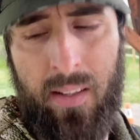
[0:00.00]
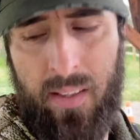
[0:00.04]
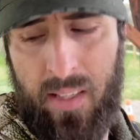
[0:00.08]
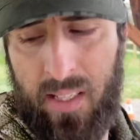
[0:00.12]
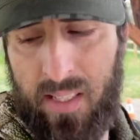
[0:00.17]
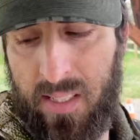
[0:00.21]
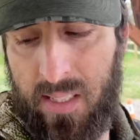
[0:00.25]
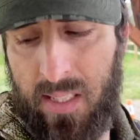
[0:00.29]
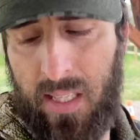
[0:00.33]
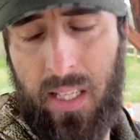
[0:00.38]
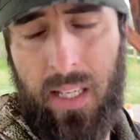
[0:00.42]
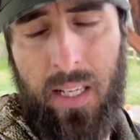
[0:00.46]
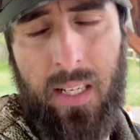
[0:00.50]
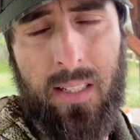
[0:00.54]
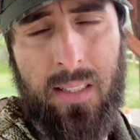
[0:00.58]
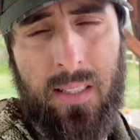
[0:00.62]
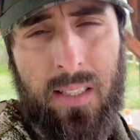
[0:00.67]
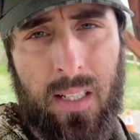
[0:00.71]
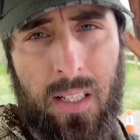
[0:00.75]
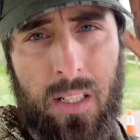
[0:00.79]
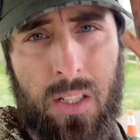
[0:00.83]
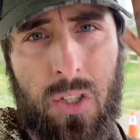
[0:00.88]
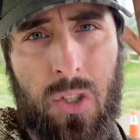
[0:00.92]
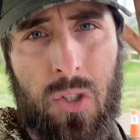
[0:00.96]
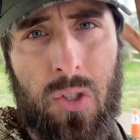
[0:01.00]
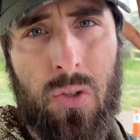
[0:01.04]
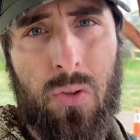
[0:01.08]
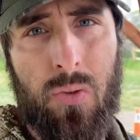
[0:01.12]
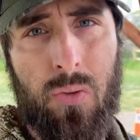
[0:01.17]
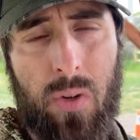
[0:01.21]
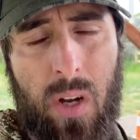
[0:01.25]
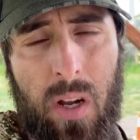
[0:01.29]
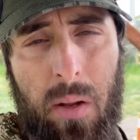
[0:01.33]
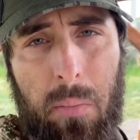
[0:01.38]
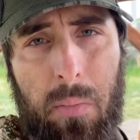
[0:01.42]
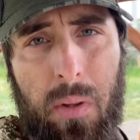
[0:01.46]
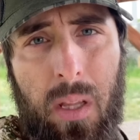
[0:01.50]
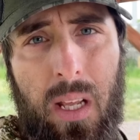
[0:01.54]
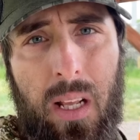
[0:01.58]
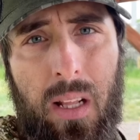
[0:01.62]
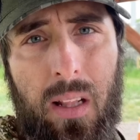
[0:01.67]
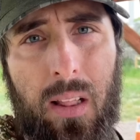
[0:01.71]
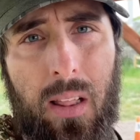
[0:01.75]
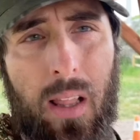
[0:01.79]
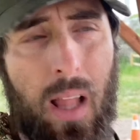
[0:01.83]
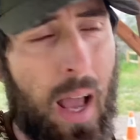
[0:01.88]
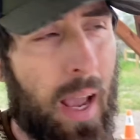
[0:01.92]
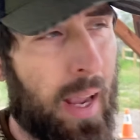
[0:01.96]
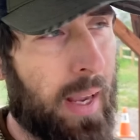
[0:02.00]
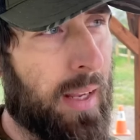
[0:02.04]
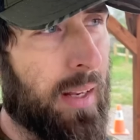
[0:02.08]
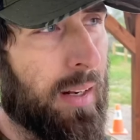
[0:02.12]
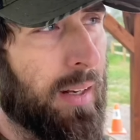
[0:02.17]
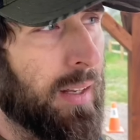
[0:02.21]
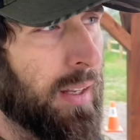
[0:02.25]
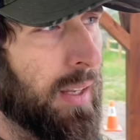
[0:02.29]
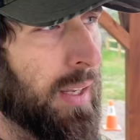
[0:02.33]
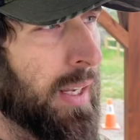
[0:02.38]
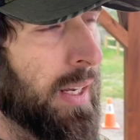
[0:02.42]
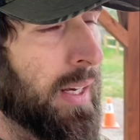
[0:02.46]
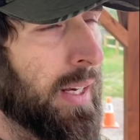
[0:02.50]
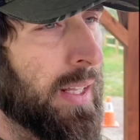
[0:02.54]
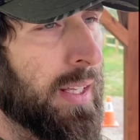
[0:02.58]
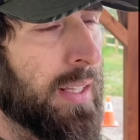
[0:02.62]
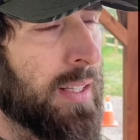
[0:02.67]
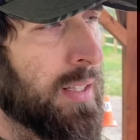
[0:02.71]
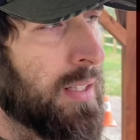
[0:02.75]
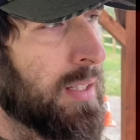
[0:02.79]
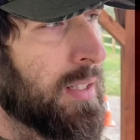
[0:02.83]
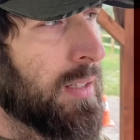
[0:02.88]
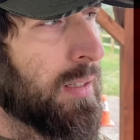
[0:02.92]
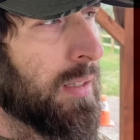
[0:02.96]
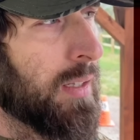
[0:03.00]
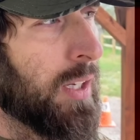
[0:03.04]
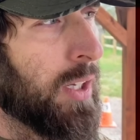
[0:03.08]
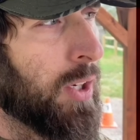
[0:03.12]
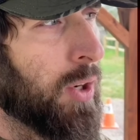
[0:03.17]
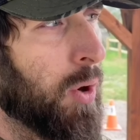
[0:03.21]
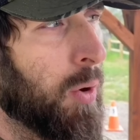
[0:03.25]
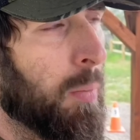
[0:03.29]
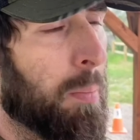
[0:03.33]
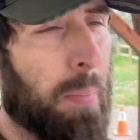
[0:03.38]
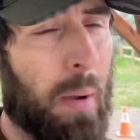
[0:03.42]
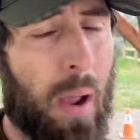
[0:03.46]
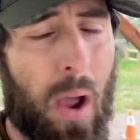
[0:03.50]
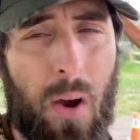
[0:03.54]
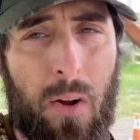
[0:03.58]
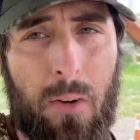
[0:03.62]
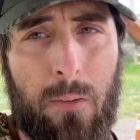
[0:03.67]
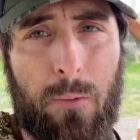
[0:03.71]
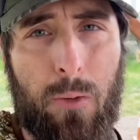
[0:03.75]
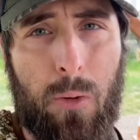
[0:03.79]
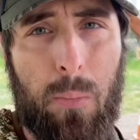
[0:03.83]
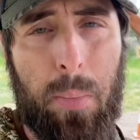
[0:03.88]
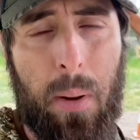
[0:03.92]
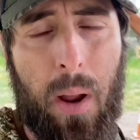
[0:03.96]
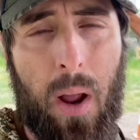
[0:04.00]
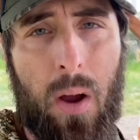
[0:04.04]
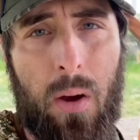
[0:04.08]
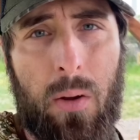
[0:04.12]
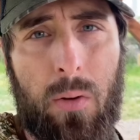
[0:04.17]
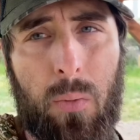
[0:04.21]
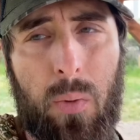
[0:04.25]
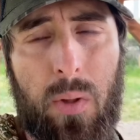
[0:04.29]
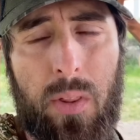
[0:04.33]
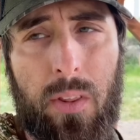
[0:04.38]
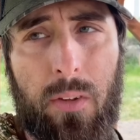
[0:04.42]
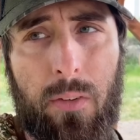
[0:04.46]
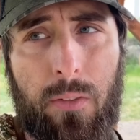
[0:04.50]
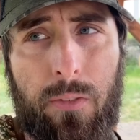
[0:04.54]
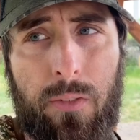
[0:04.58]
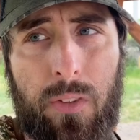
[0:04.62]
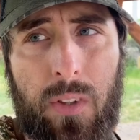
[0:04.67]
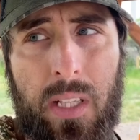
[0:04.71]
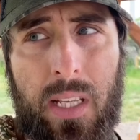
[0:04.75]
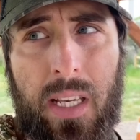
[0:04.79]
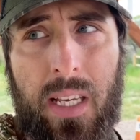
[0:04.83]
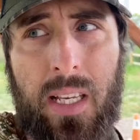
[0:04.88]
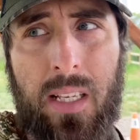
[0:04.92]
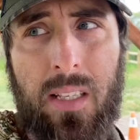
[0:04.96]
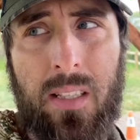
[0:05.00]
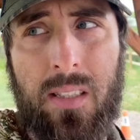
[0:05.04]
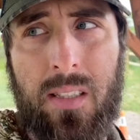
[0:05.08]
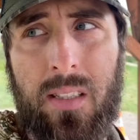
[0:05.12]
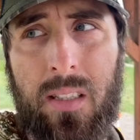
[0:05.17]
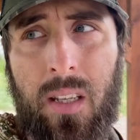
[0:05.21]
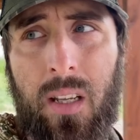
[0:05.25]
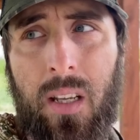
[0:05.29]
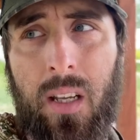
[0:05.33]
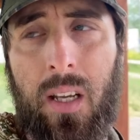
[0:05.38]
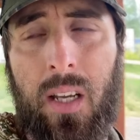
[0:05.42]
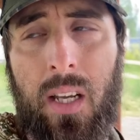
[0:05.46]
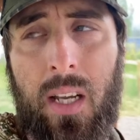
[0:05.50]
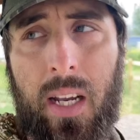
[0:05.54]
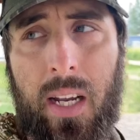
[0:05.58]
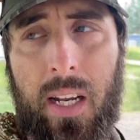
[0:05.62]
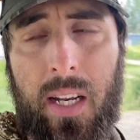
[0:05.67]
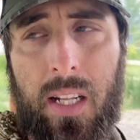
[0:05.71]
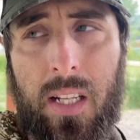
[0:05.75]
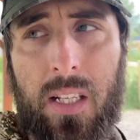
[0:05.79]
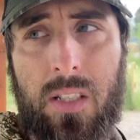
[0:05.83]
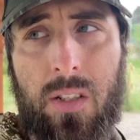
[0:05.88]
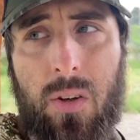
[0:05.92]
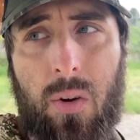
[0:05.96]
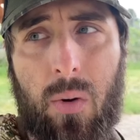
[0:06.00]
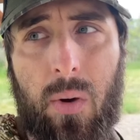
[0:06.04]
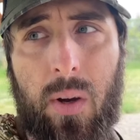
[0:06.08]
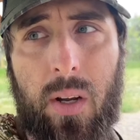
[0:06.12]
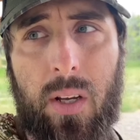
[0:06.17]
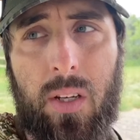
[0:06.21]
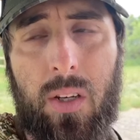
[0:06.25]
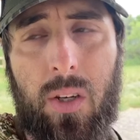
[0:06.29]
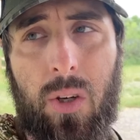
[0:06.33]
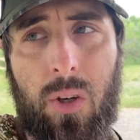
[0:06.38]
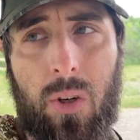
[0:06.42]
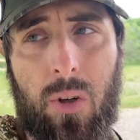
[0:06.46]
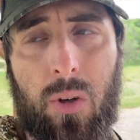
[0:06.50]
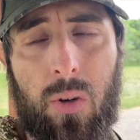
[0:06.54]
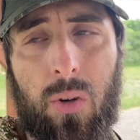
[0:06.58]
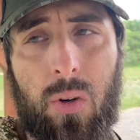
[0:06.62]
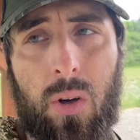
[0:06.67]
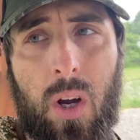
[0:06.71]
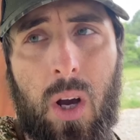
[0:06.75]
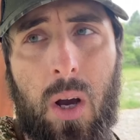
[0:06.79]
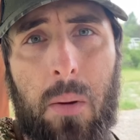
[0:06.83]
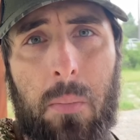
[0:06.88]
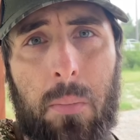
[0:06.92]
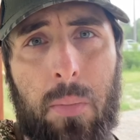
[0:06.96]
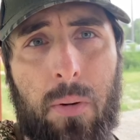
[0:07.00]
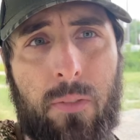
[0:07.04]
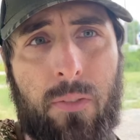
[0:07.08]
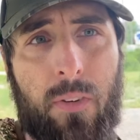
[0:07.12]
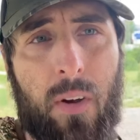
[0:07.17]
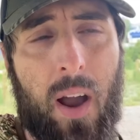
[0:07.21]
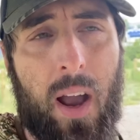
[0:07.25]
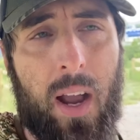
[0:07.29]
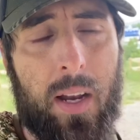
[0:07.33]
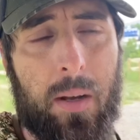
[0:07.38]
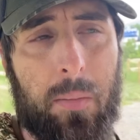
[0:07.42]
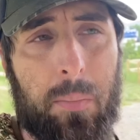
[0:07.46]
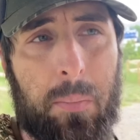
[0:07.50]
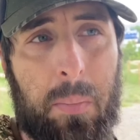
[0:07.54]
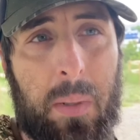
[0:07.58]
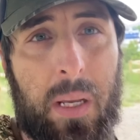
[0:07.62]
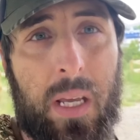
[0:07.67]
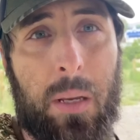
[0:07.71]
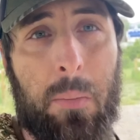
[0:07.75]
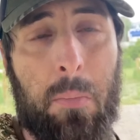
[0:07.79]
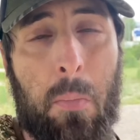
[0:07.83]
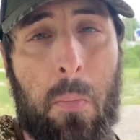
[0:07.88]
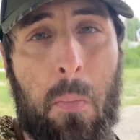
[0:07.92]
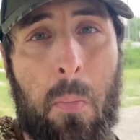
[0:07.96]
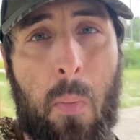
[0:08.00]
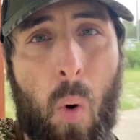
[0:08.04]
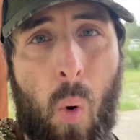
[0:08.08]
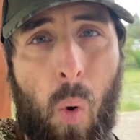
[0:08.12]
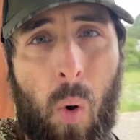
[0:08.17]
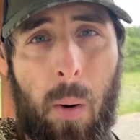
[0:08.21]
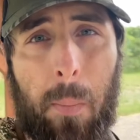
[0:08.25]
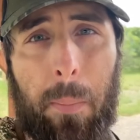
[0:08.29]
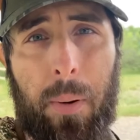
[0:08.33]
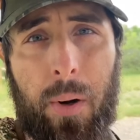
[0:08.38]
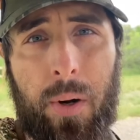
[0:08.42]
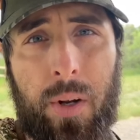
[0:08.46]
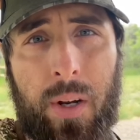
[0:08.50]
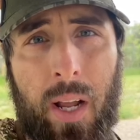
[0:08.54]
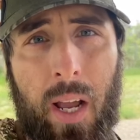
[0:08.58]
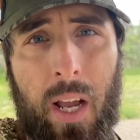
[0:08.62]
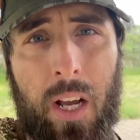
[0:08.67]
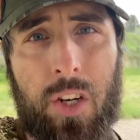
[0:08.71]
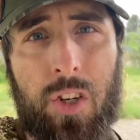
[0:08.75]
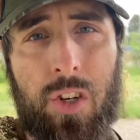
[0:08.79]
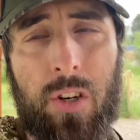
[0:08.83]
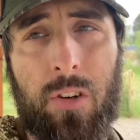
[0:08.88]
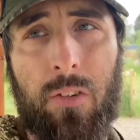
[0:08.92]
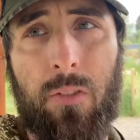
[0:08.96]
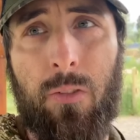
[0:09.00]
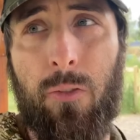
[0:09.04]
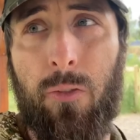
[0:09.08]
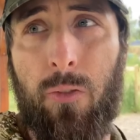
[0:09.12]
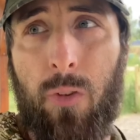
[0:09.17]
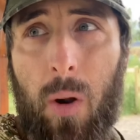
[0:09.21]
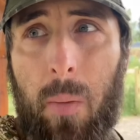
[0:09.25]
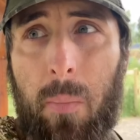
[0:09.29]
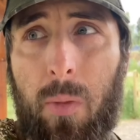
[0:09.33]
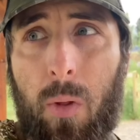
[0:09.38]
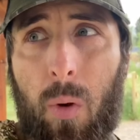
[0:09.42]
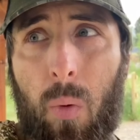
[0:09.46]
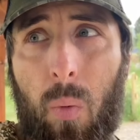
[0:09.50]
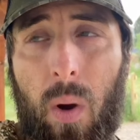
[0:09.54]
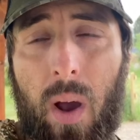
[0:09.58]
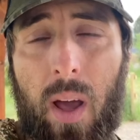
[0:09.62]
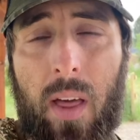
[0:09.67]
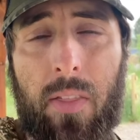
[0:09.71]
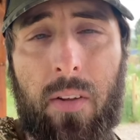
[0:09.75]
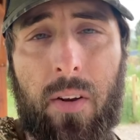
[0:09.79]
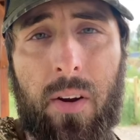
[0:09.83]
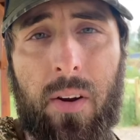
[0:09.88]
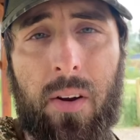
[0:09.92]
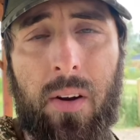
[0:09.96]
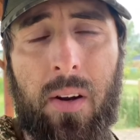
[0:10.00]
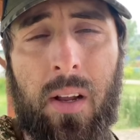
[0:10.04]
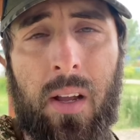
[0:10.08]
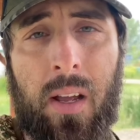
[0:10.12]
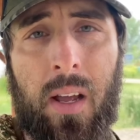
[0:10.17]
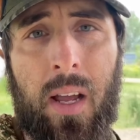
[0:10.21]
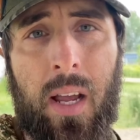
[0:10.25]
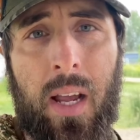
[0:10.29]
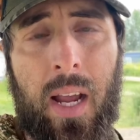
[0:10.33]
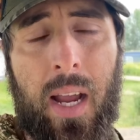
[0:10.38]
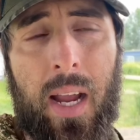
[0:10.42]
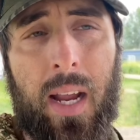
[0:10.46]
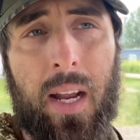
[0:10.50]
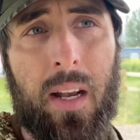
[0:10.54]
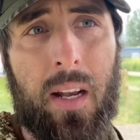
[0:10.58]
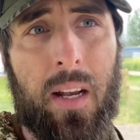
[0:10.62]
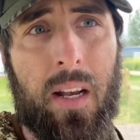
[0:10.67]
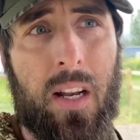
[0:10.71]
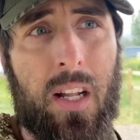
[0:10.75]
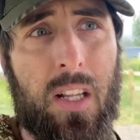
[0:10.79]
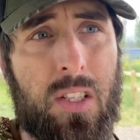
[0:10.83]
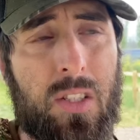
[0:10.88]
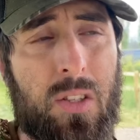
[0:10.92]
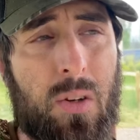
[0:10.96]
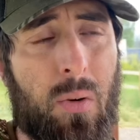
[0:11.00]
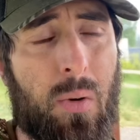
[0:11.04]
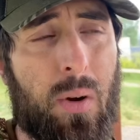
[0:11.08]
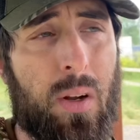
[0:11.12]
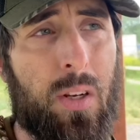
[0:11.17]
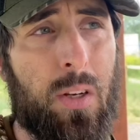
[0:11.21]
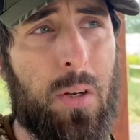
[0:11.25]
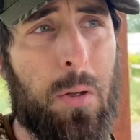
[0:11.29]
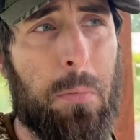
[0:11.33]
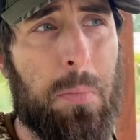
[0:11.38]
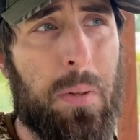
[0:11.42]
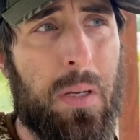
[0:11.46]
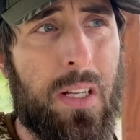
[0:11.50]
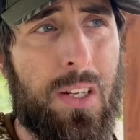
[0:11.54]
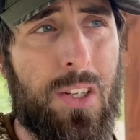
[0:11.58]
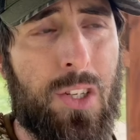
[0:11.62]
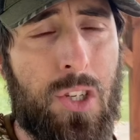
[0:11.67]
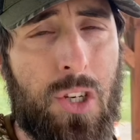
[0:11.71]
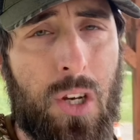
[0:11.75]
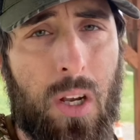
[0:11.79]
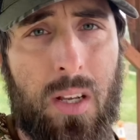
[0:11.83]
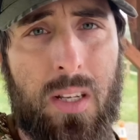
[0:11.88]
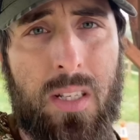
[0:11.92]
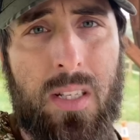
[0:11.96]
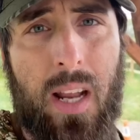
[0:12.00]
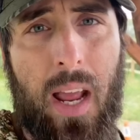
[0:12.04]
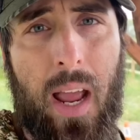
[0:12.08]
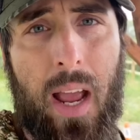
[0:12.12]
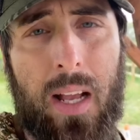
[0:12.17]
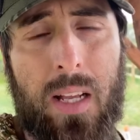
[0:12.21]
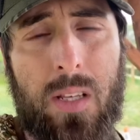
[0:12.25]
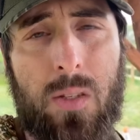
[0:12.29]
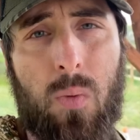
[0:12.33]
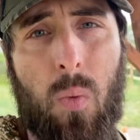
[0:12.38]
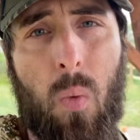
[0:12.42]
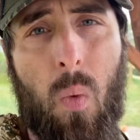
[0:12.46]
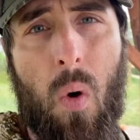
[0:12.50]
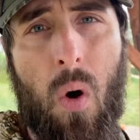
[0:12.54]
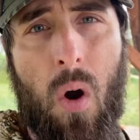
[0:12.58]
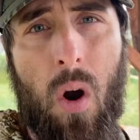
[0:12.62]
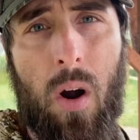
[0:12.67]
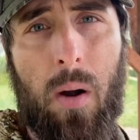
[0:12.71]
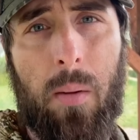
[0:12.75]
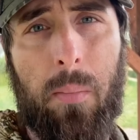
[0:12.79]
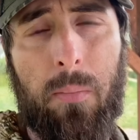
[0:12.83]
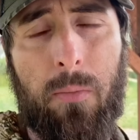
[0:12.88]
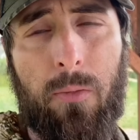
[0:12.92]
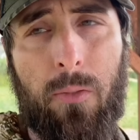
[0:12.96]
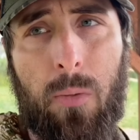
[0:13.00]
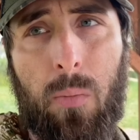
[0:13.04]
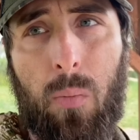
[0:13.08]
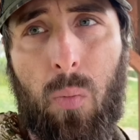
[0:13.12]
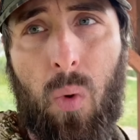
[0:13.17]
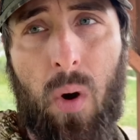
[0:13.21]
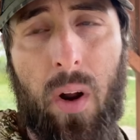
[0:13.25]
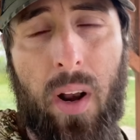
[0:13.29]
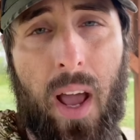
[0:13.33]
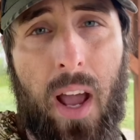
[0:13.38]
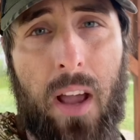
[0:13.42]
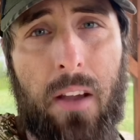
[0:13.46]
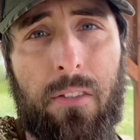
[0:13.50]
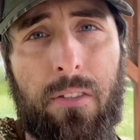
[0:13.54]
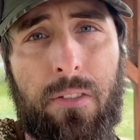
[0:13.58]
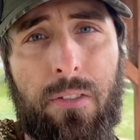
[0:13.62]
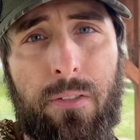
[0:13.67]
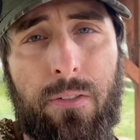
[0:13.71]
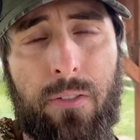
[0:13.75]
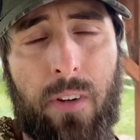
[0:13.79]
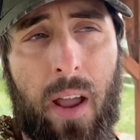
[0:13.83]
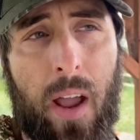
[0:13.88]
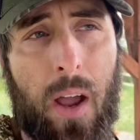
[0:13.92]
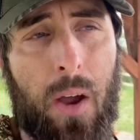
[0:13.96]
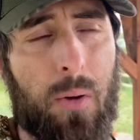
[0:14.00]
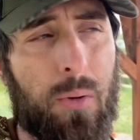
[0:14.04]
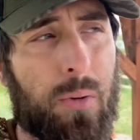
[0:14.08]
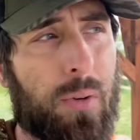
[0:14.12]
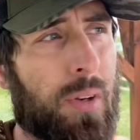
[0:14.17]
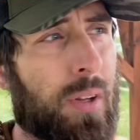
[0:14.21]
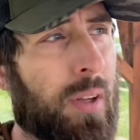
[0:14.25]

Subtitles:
This thing is extremely light. It is, you know, pound for pound with a fleece. It is going to provide me more protection from the weather, and it is going to be just as warm from what I've found.